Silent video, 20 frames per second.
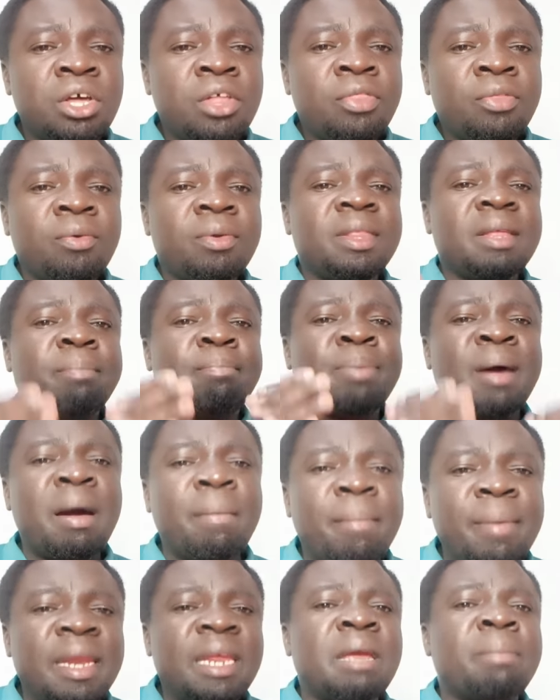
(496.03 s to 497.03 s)
through the
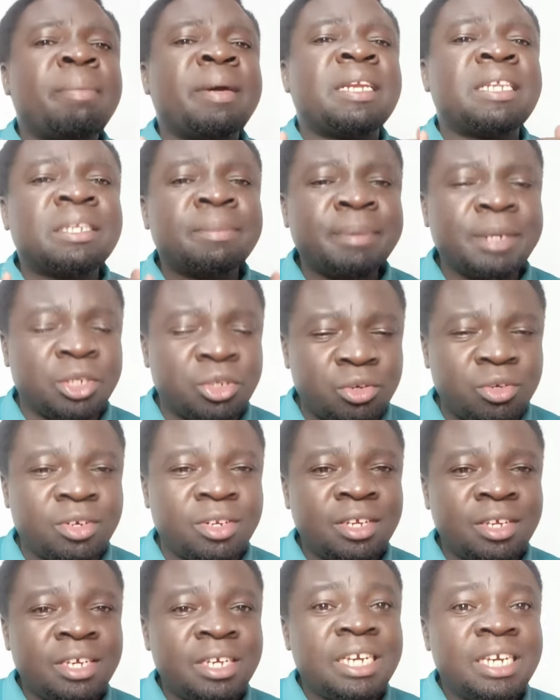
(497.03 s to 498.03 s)
public
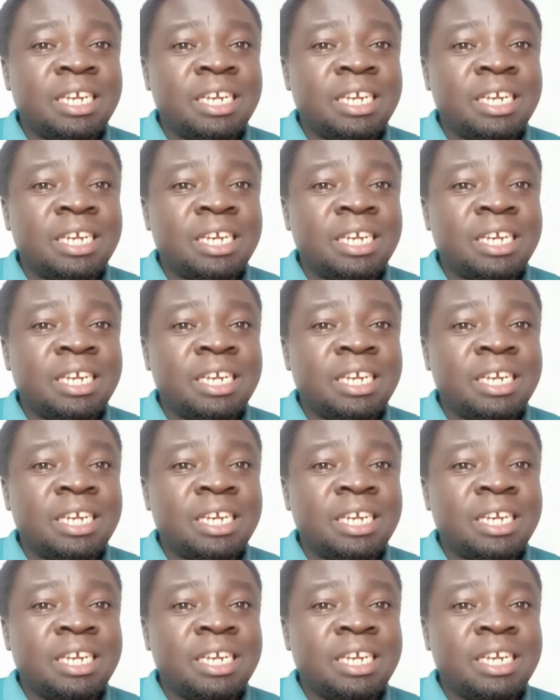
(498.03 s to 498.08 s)
participation.